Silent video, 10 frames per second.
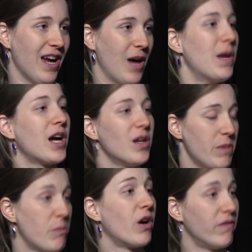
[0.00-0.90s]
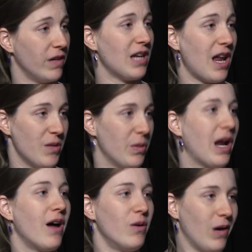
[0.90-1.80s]
I'm not gonna be perfect at it, but
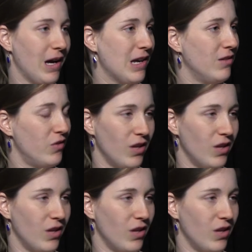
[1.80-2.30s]
how do I